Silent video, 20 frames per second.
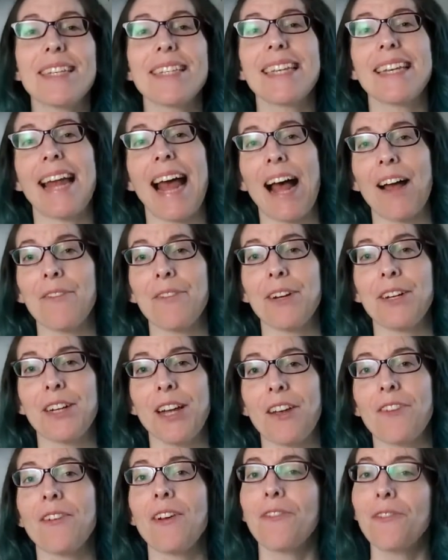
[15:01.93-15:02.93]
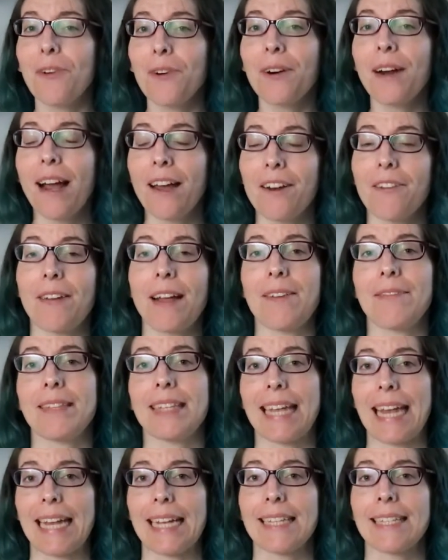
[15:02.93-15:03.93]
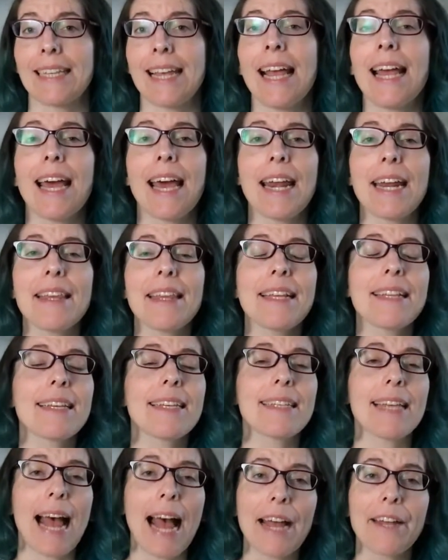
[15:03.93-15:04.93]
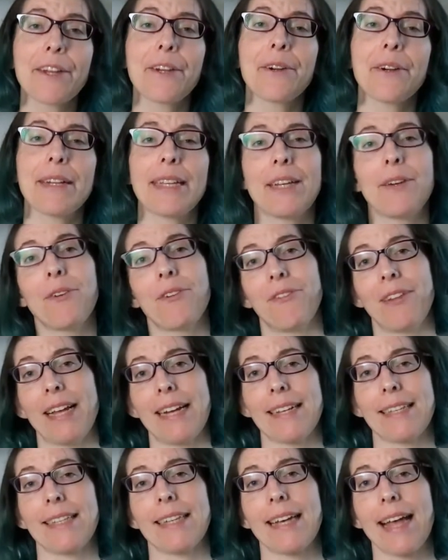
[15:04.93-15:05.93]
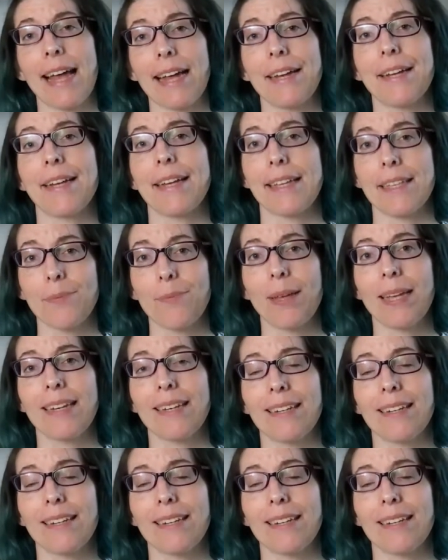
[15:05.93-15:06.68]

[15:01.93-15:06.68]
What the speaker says: an average of 4 out of 5 skates, and I think this accurately reflects the Chaya Kismet.